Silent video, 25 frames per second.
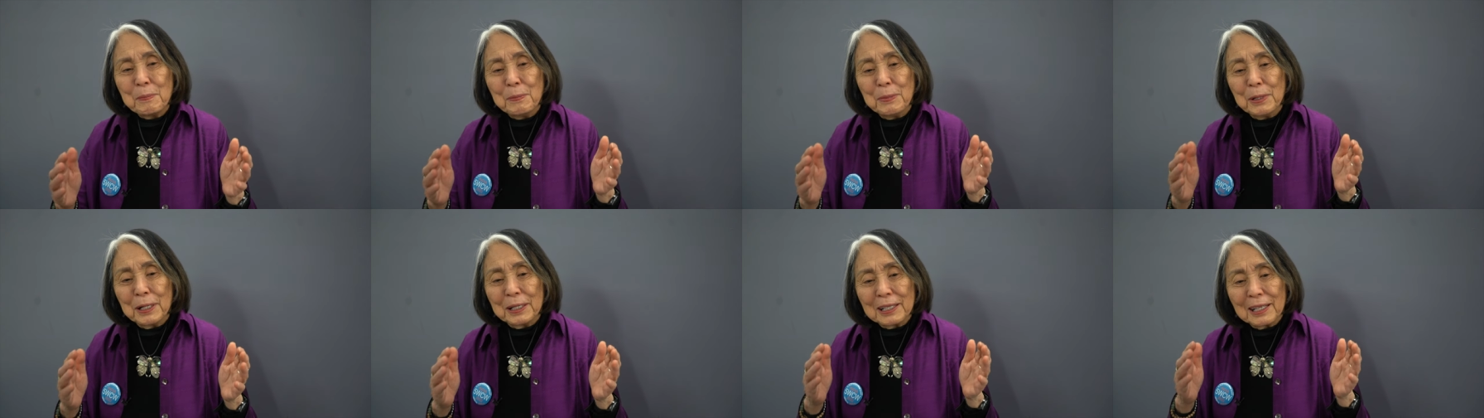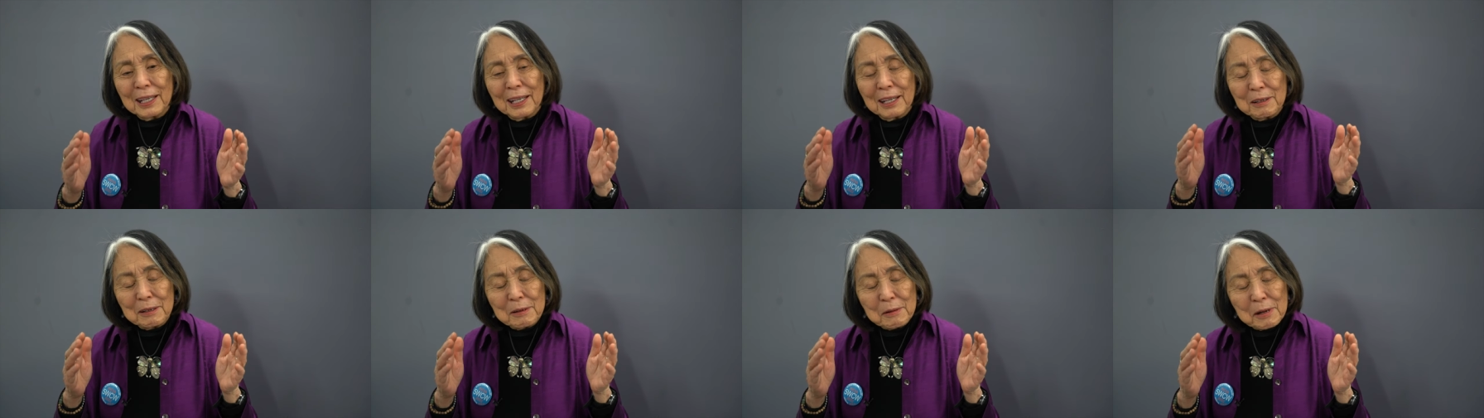but
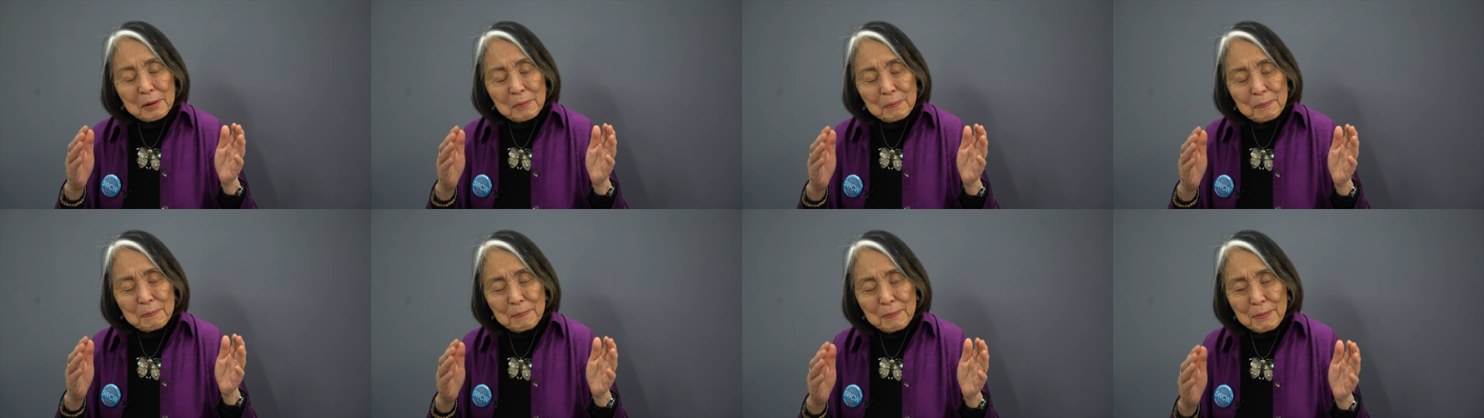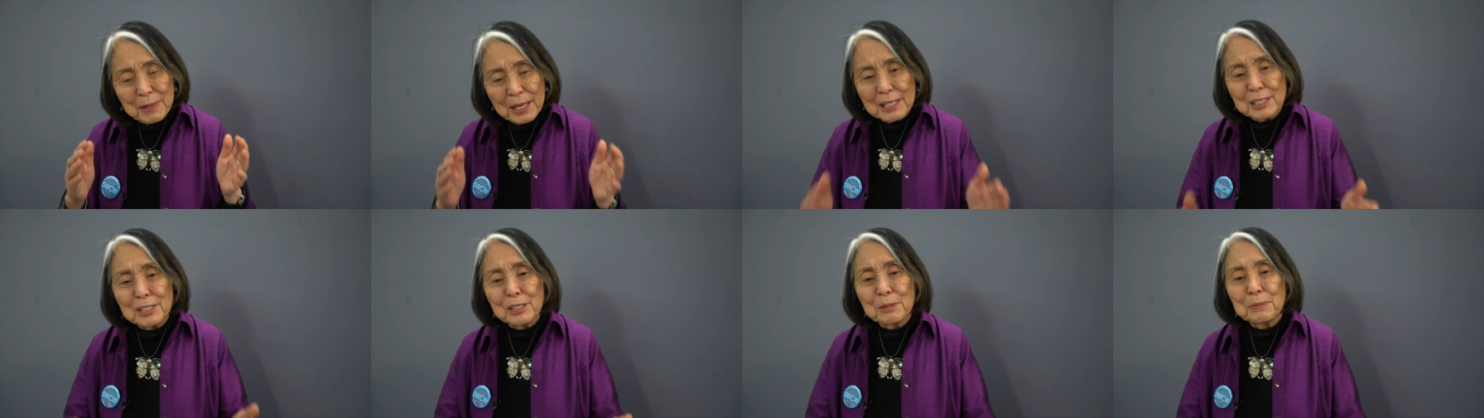at
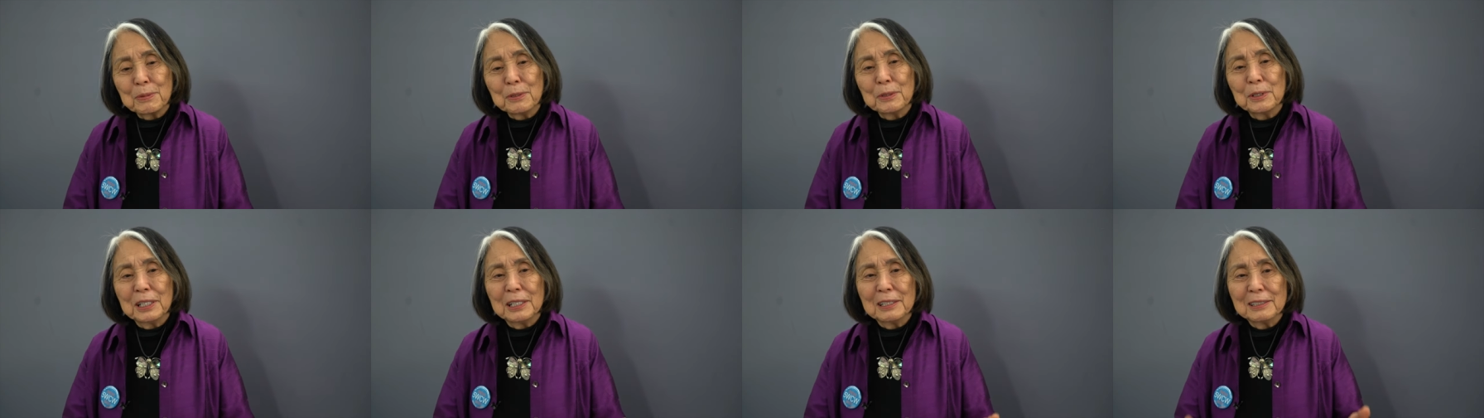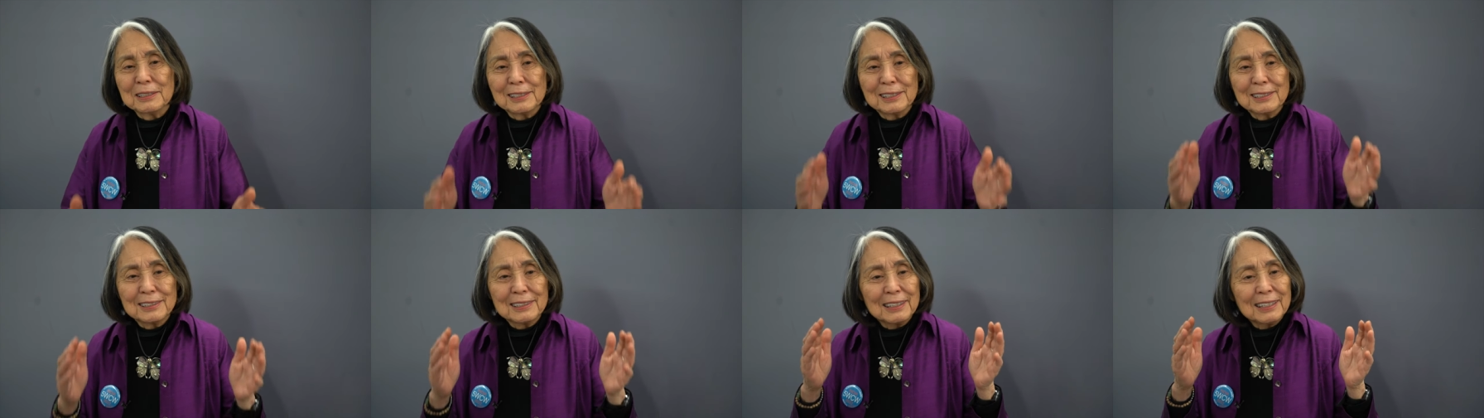major
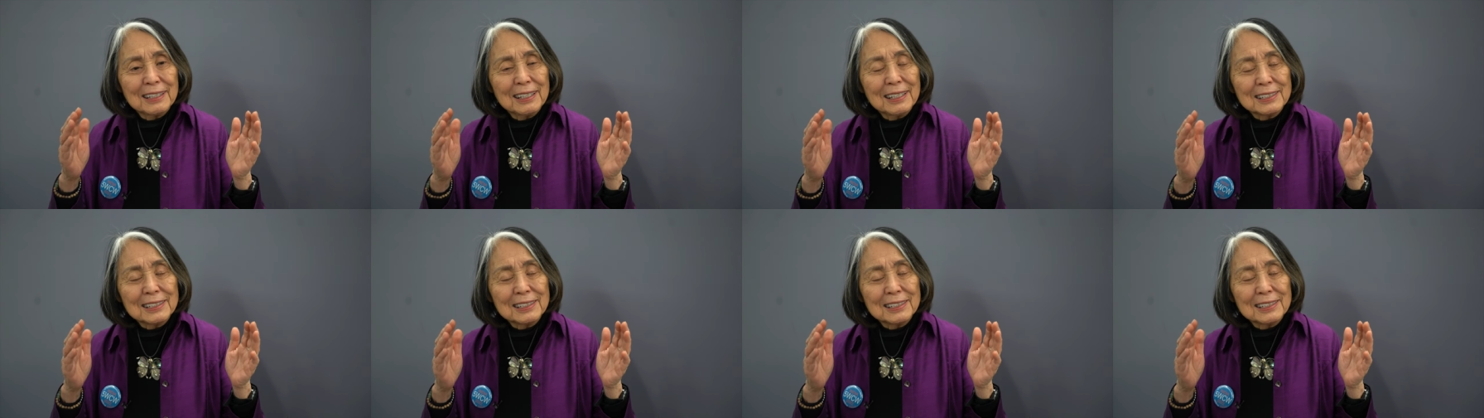points,